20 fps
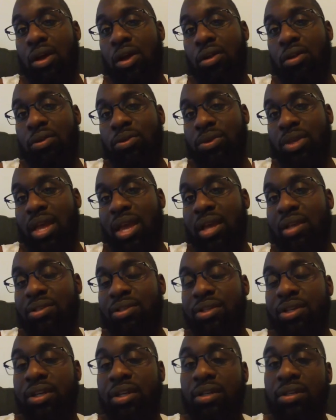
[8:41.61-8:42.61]
All those
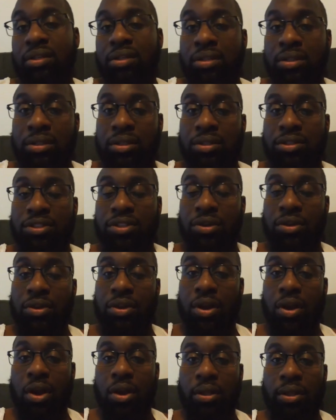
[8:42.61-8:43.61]
guys are still in
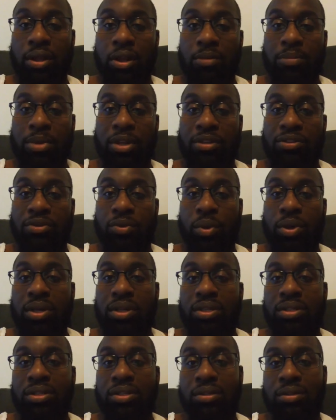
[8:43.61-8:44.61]
their earlier
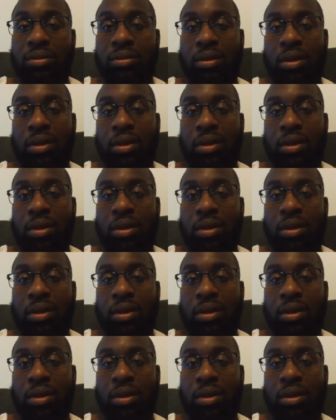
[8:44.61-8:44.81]
mid-20s.